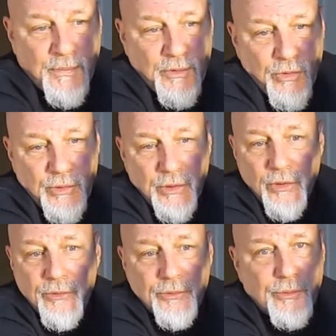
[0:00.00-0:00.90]
You can
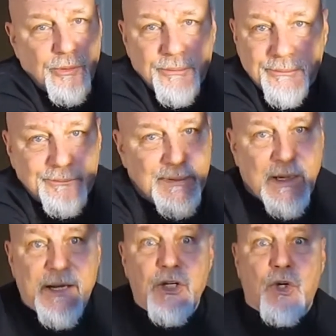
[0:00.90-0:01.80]
go through
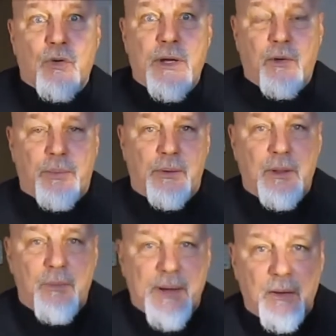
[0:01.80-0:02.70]
an incredible
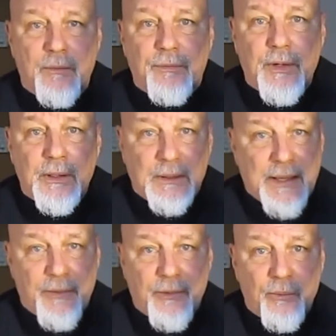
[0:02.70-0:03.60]
amount of
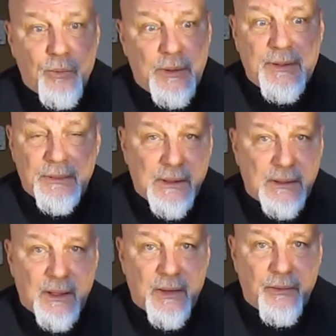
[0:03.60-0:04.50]
leather, really
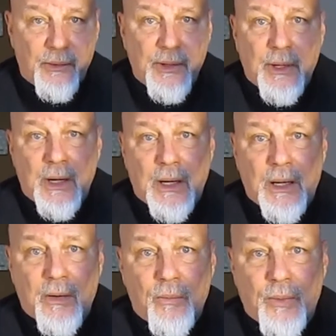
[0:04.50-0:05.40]
thick leather,
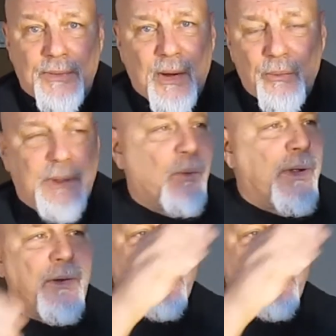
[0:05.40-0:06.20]
without really wearing